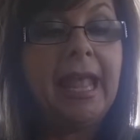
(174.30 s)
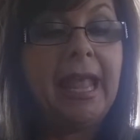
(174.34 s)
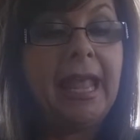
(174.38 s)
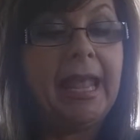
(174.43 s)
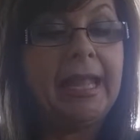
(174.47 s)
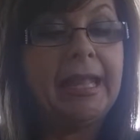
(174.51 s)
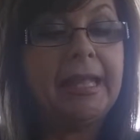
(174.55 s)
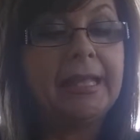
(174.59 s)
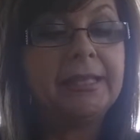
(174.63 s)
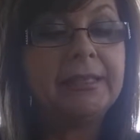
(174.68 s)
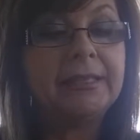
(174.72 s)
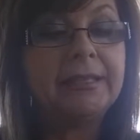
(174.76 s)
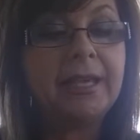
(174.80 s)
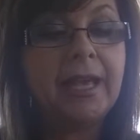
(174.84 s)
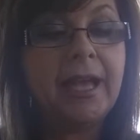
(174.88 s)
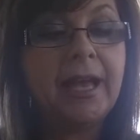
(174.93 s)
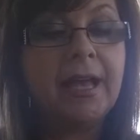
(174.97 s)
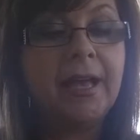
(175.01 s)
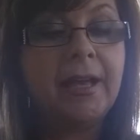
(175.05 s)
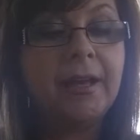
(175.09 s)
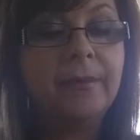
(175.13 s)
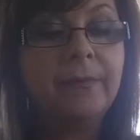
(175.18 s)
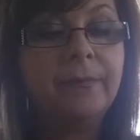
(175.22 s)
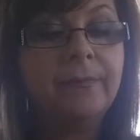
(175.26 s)
And
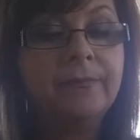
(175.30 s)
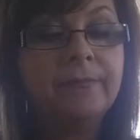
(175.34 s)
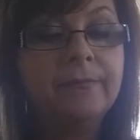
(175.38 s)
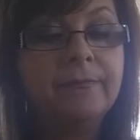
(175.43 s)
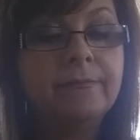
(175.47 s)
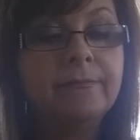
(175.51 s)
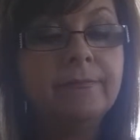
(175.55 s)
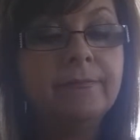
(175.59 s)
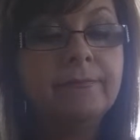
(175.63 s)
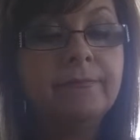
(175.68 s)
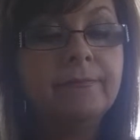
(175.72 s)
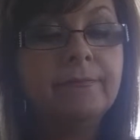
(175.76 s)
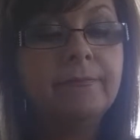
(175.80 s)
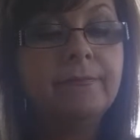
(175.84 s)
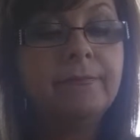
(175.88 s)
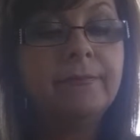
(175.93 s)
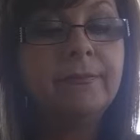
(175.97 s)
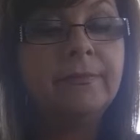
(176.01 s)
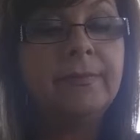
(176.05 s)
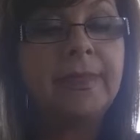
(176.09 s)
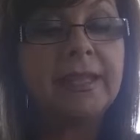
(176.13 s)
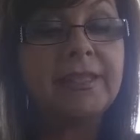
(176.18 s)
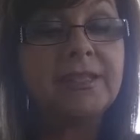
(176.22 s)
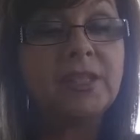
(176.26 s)

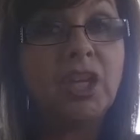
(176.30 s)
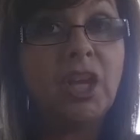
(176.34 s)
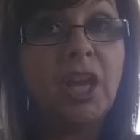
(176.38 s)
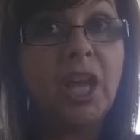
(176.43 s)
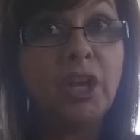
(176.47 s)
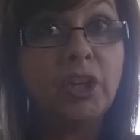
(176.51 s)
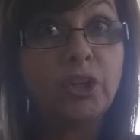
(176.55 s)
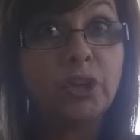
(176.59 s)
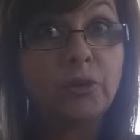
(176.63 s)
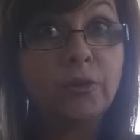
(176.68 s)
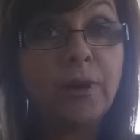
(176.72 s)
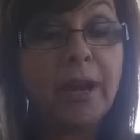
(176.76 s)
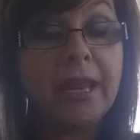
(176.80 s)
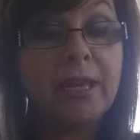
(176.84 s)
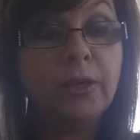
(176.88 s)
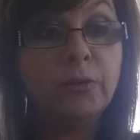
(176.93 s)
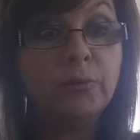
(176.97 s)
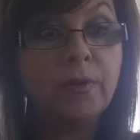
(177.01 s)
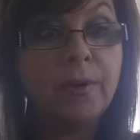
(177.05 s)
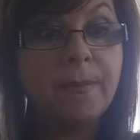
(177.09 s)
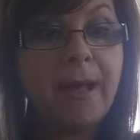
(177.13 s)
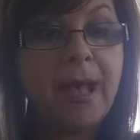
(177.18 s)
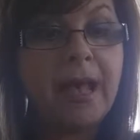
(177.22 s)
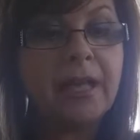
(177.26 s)
that's a great
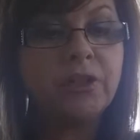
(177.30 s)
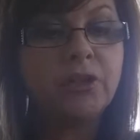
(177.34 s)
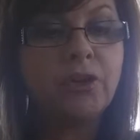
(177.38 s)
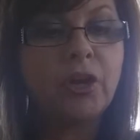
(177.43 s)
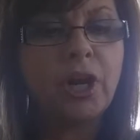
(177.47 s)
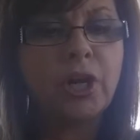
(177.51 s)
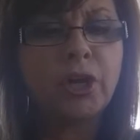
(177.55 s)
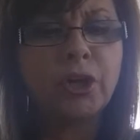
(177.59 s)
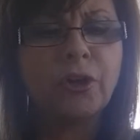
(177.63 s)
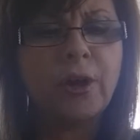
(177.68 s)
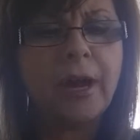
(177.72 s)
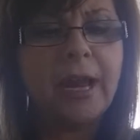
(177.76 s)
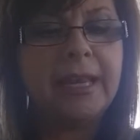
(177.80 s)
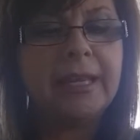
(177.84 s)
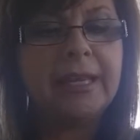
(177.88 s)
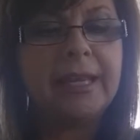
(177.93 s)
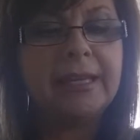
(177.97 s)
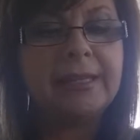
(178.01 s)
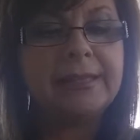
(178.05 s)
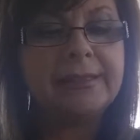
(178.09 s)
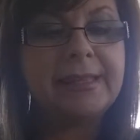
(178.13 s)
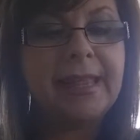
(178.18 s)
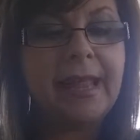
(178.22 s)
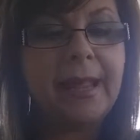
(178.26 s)
reminder, a great
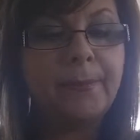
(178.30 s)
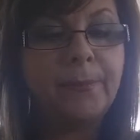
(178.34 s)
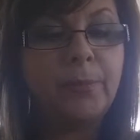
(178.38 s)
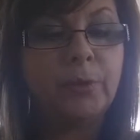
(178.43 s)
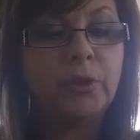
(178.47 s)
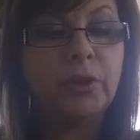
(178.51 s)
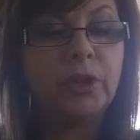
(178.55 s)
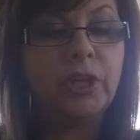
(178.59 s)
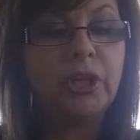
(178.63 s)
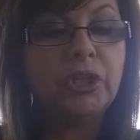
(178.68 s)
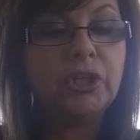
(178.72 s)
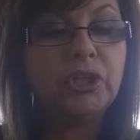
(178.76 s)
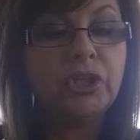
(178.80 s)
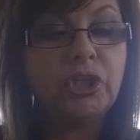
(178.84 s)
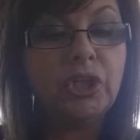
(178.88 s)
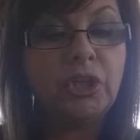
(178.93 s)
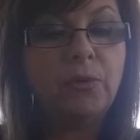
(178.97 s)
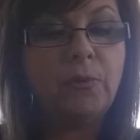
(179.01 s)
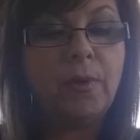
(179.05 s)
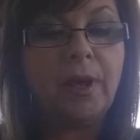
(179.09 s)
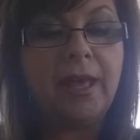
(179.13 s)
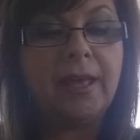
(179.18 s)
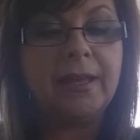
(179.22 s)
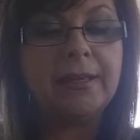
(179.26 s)
example
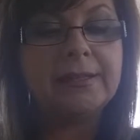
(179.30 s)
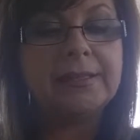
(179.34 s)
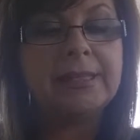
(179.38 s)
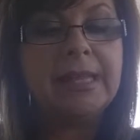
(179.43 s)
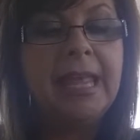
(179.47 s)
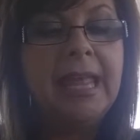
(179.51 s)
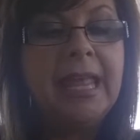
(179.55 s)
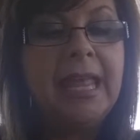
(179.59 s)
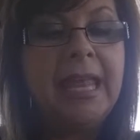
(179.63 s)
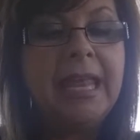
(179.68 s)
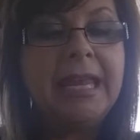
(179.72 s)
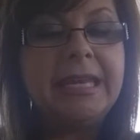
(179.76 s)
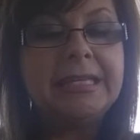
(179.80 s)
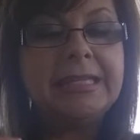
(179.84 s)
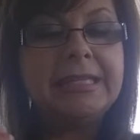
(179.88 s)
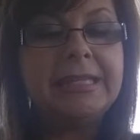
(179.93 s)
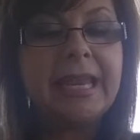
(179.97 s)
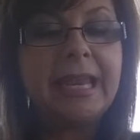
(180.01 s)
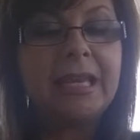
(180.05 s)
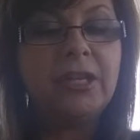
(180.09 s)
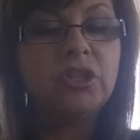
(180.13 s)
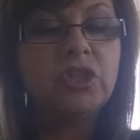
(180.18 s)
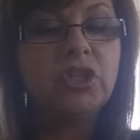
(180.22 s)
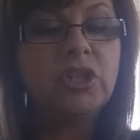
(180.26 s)
to us. He
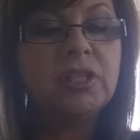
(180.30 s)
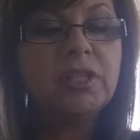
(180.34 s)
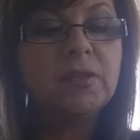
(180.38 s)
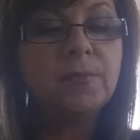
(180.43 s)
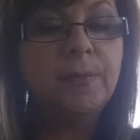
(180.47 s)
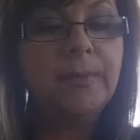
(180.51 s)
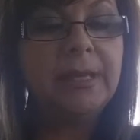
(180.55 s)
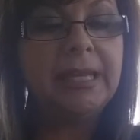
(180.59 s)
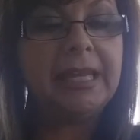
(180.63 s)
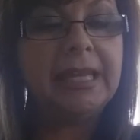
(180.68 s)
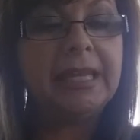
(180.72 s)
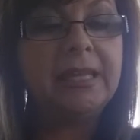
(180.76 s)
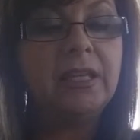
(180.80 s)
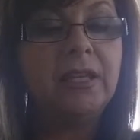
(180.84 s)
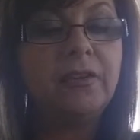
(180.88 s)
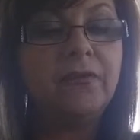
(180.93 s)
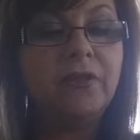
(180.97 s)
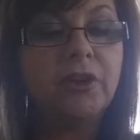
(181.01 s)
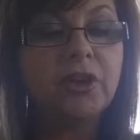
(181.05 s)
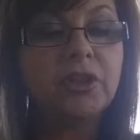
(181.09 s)
stationed men, in